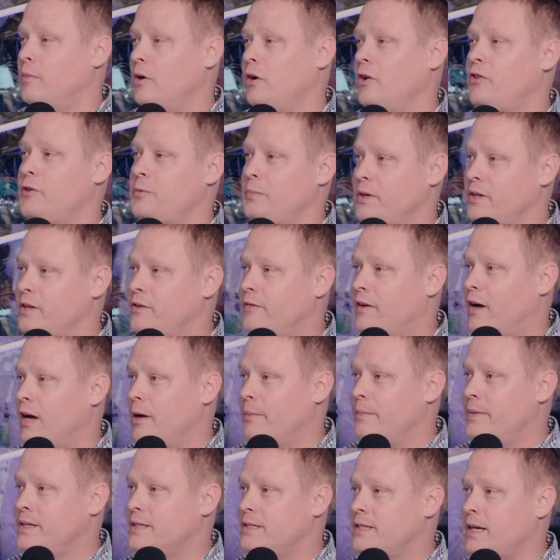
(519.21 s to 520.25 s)
multiple
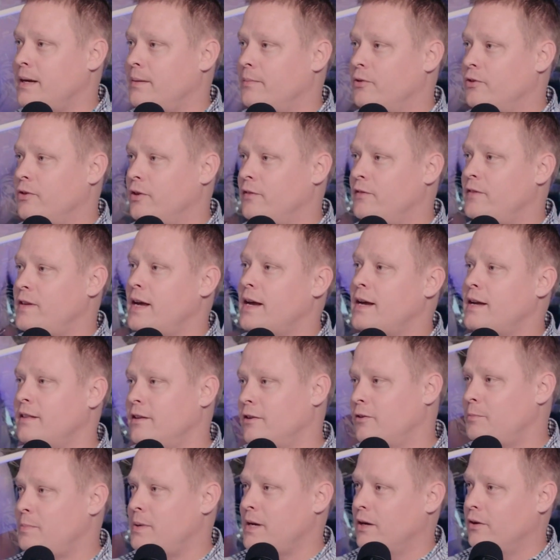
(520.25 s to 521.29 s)
development teams who have taken
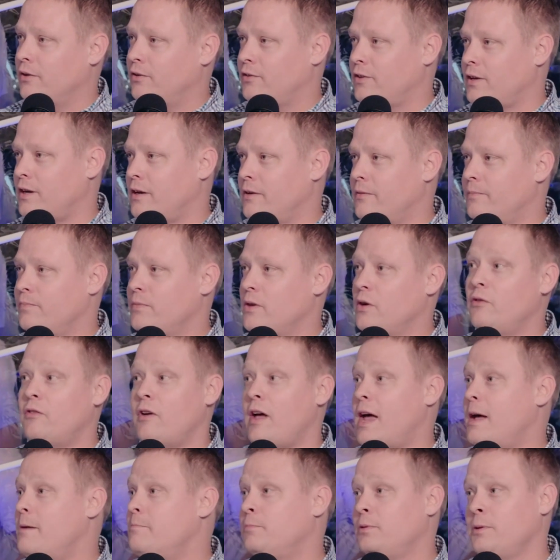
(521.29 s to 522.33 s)
this POC, who've
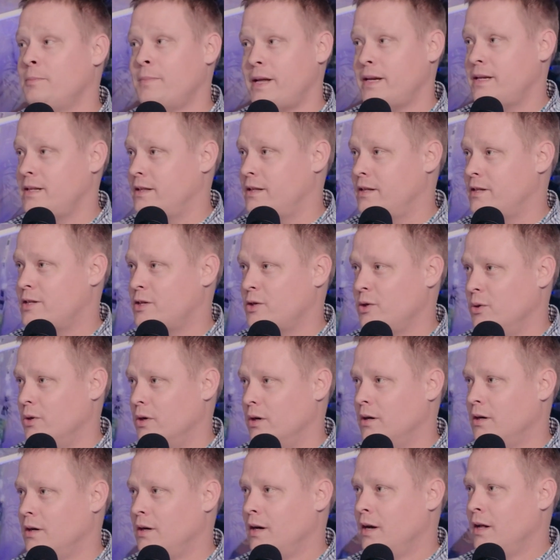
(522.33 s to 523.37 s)
implemented this
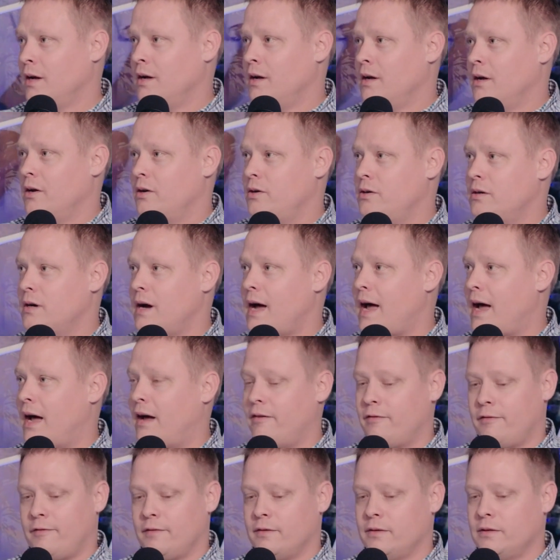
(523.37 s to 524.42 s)
tool, who
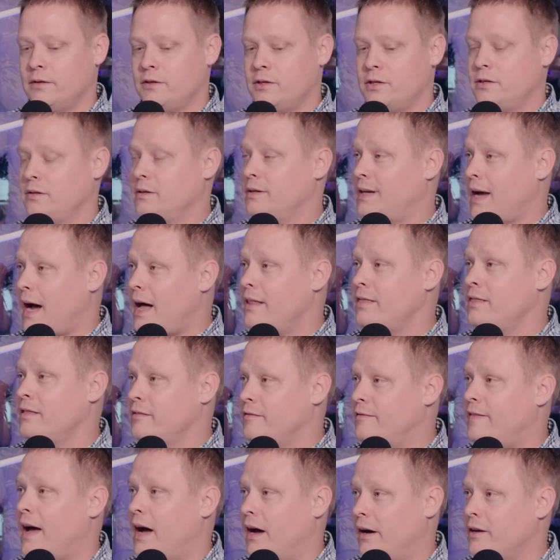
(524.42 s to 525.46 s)
have gotten
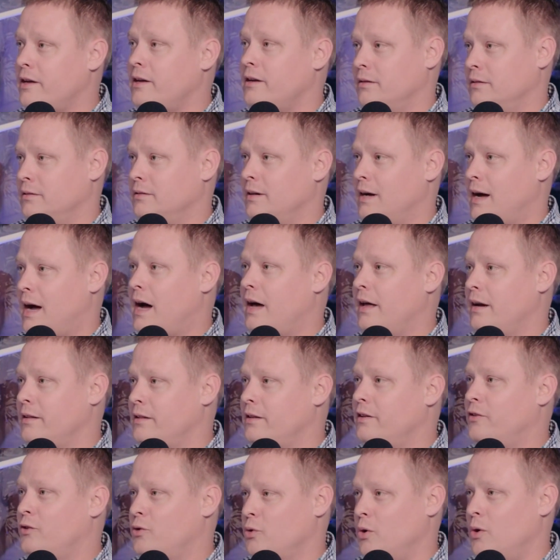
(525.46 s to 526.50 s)
the value out of
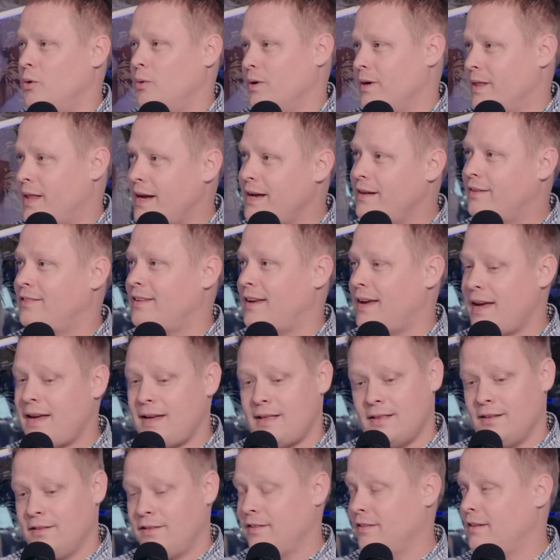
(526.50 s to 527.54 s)
the tool where they say,
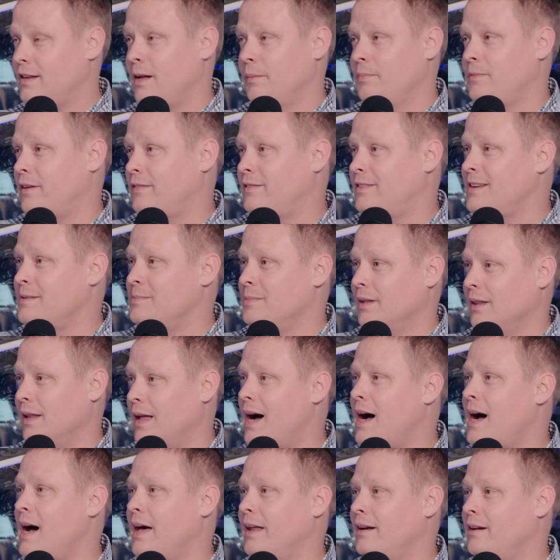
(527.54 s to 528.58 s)
hey, this has helped our team a
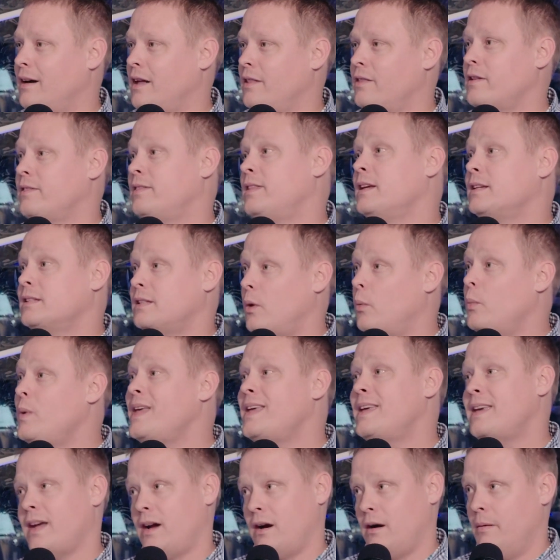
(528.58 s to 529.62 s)
lot on the things that
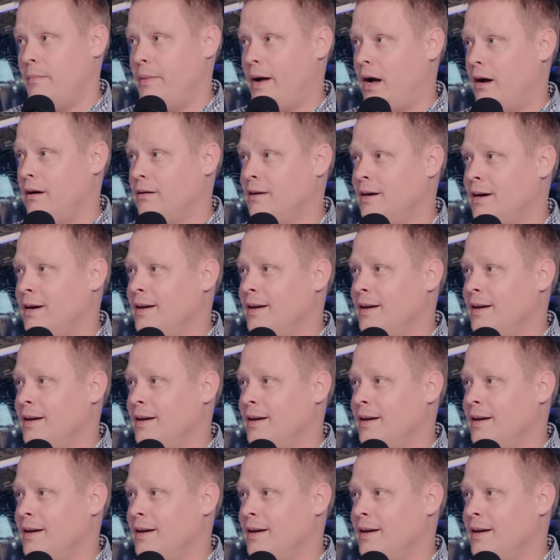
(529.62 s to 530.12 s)
we care about,